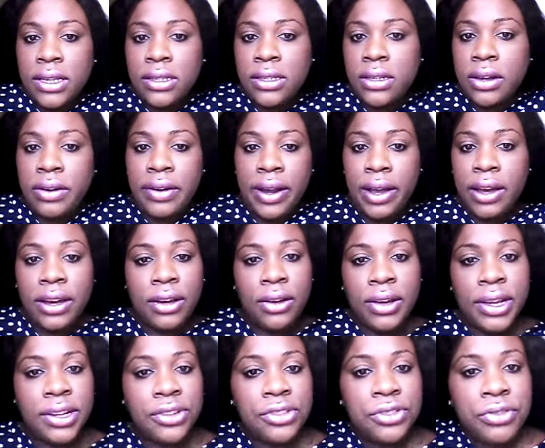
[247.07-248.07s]
sorry I got
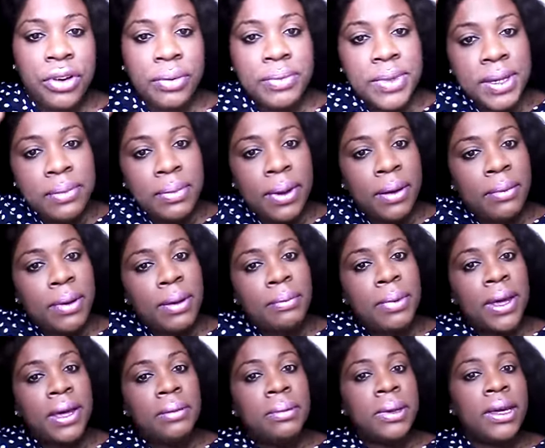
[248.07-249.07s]
interrupted by my
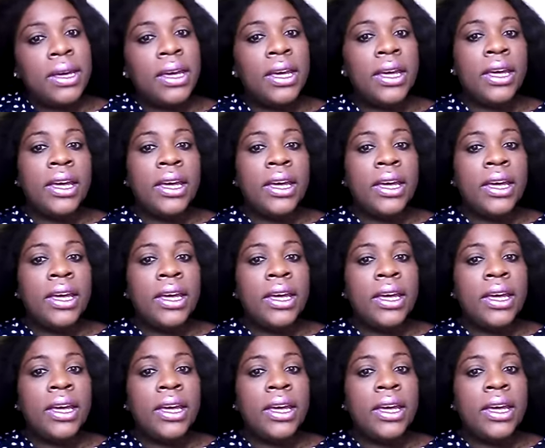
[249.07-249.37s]
baby